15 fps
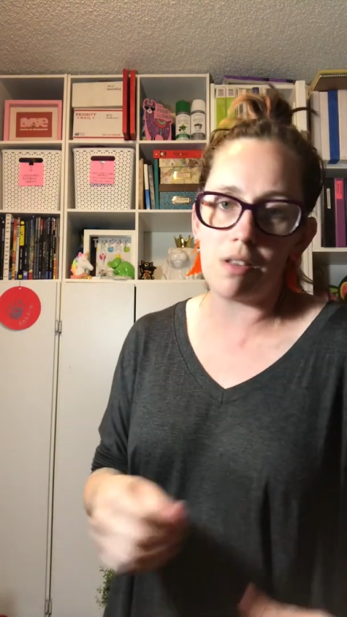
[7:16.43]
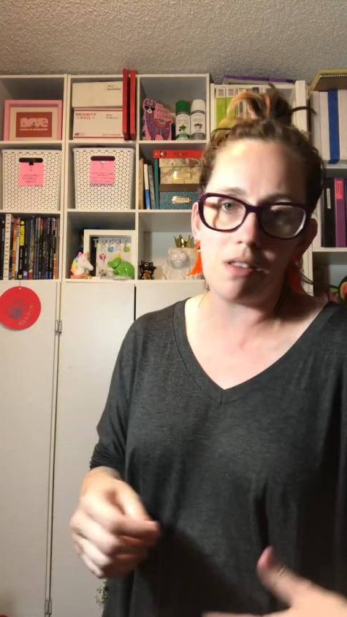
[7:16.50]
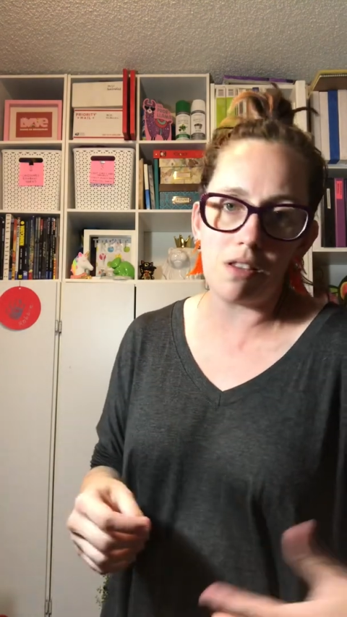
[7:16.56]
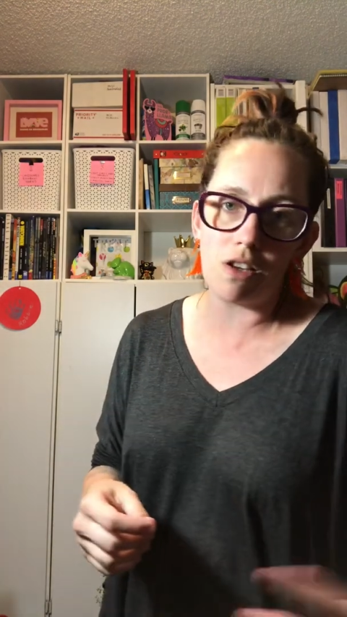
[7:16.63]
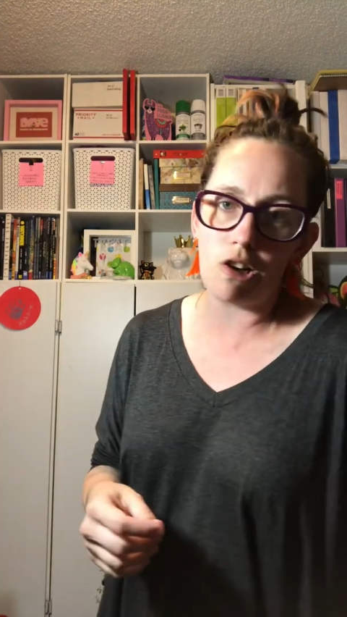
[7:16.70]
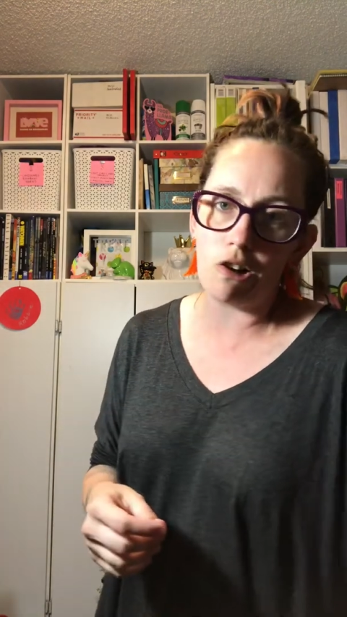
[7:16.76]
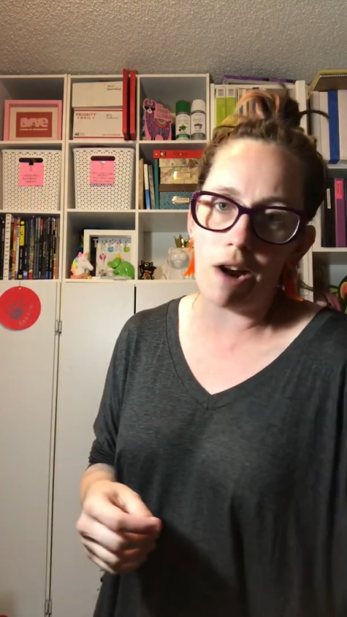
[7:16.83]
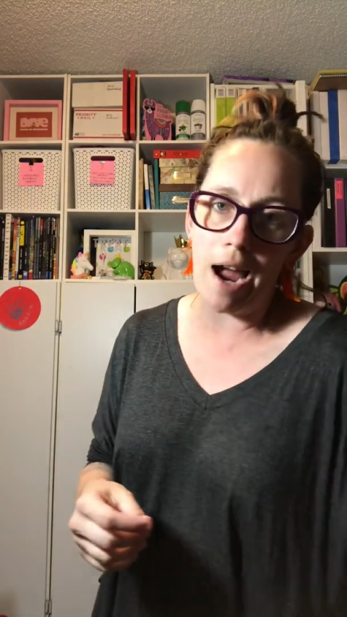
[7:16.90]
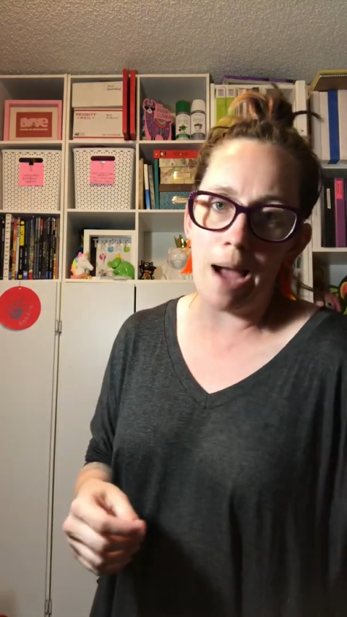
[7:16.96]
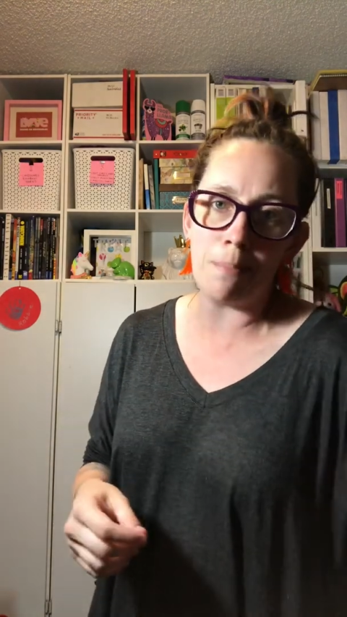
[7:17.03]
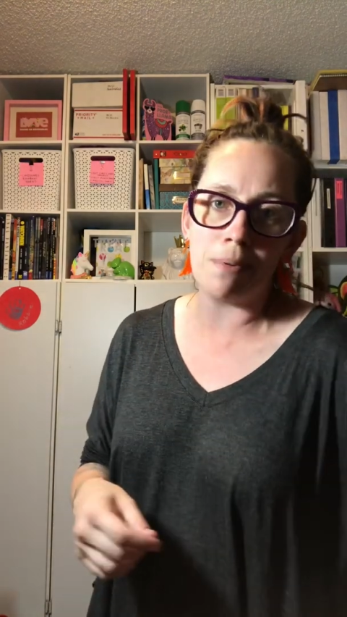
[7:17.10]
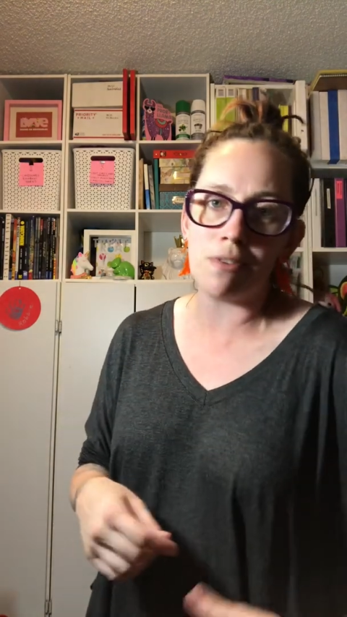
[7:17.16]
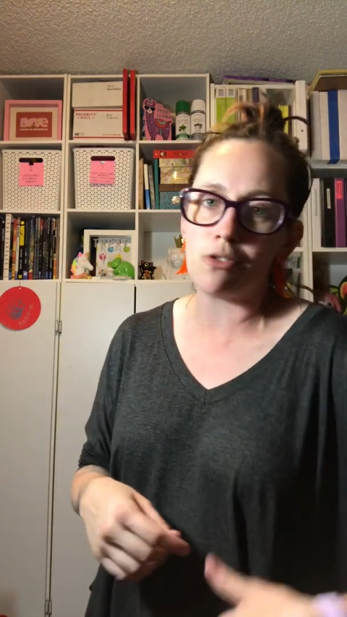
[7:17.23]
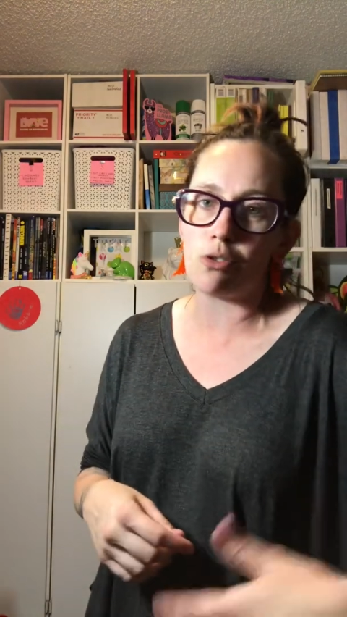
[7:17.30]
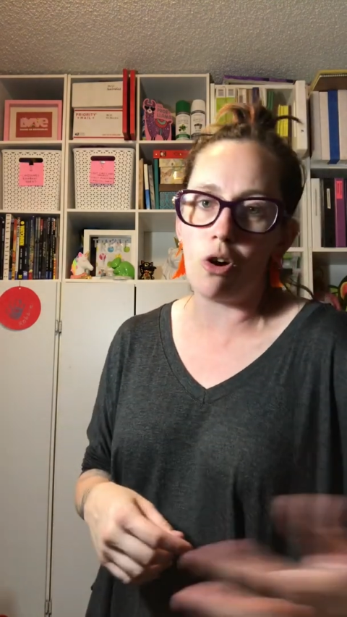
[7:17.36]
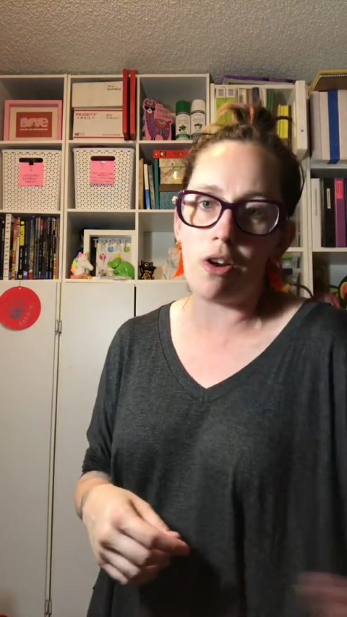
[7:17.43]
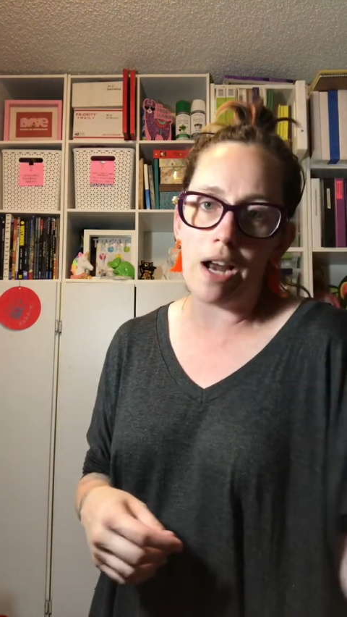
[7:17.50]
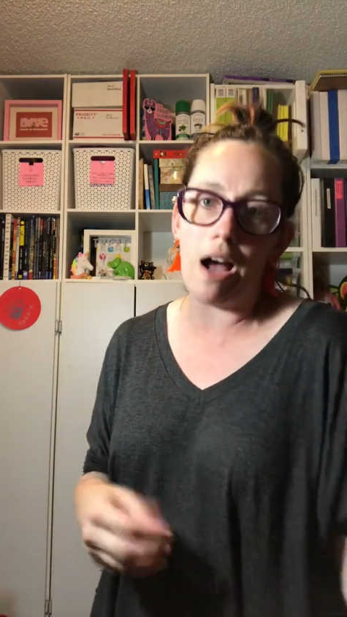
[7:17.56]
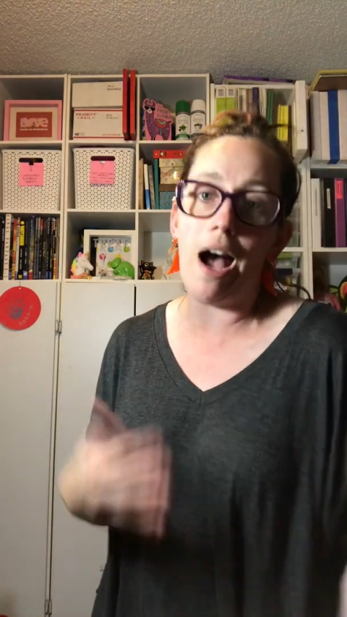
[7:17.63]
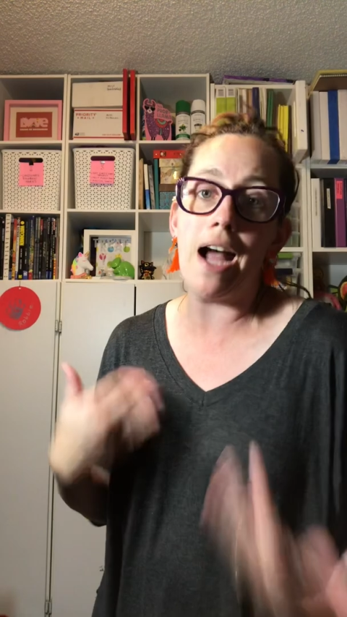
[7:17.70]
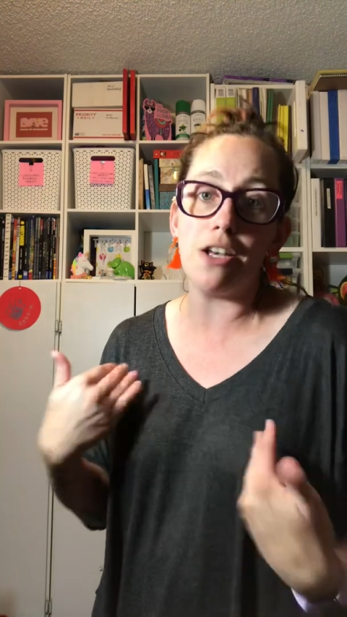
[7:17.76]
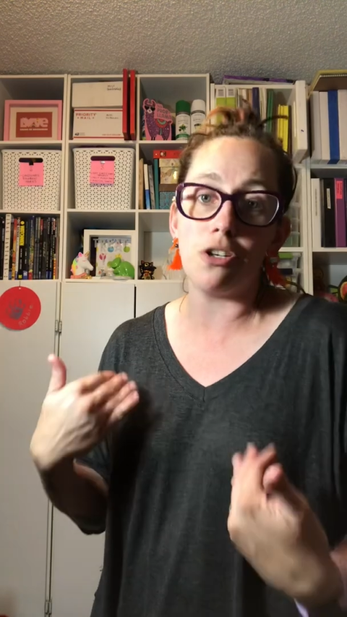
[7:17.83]
the crap and throw it
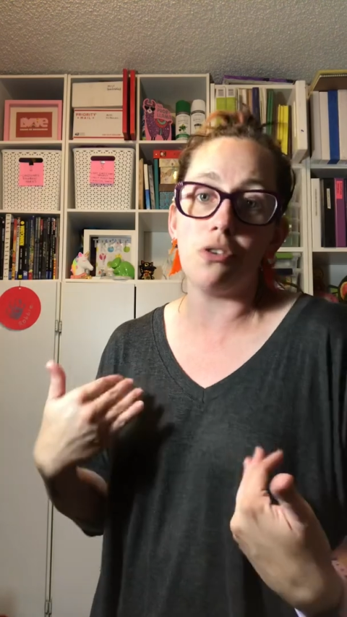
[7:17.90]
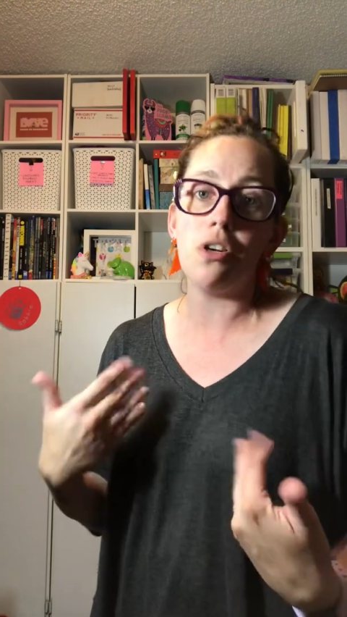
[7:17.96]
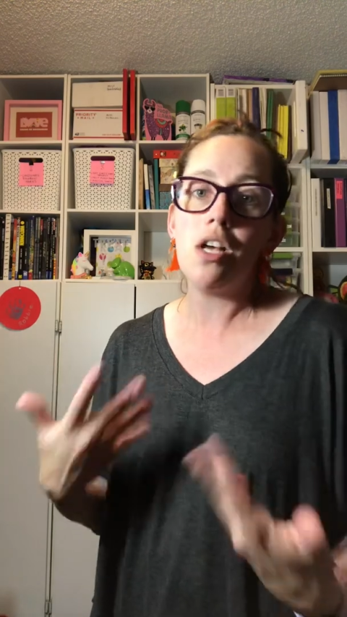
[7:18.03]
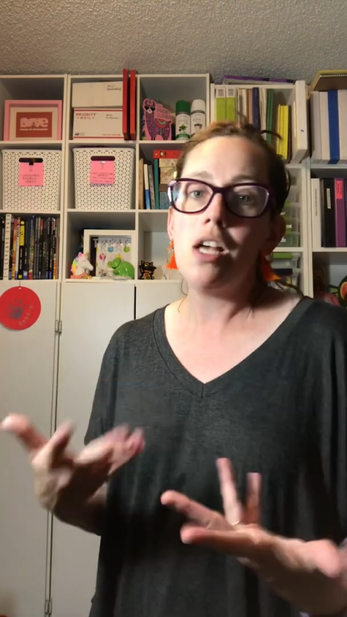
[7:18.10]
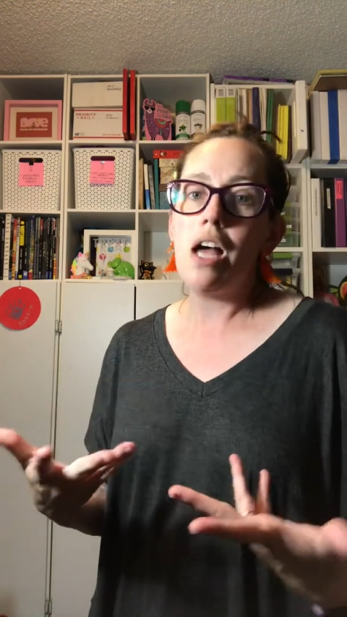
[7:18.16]
out. I do.